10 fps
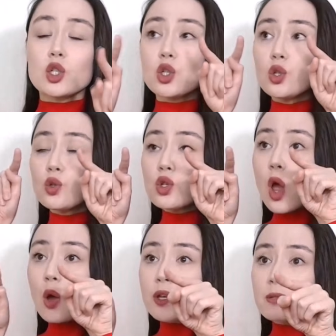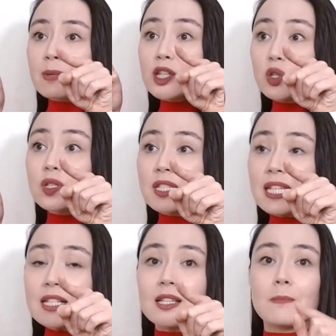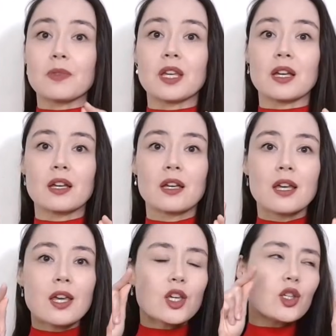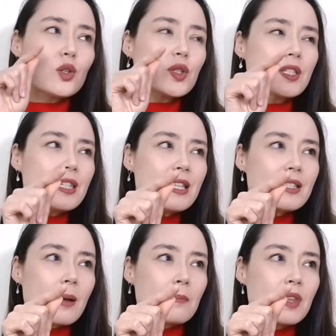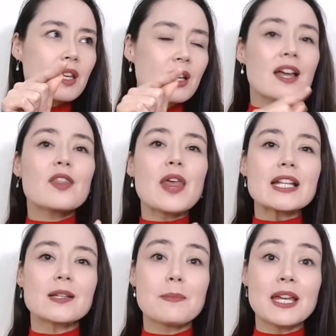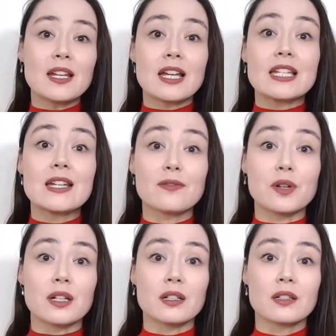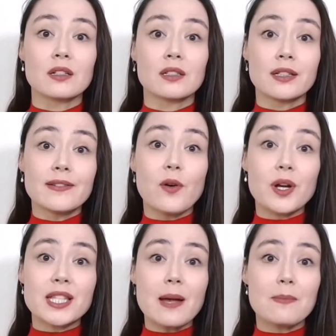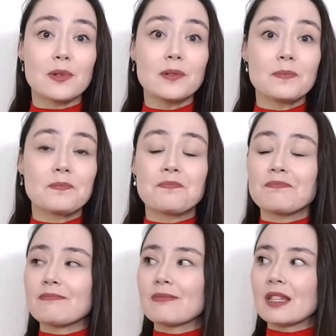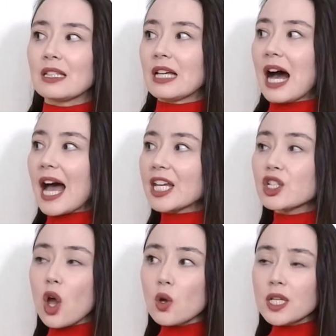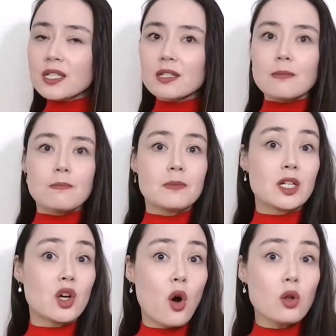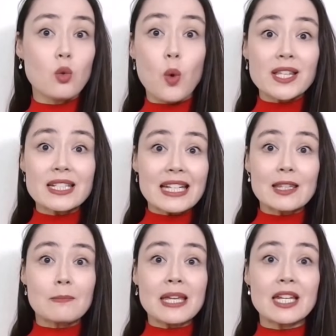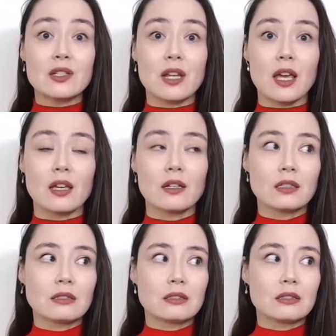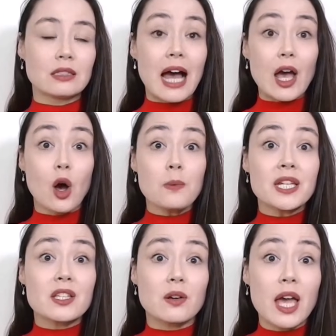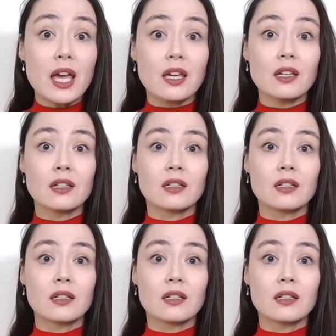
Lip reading: To notice means you see something. You see something that's a bit different. For example, I noticed Nicole wasn't in the meeting today. I hope she's okay.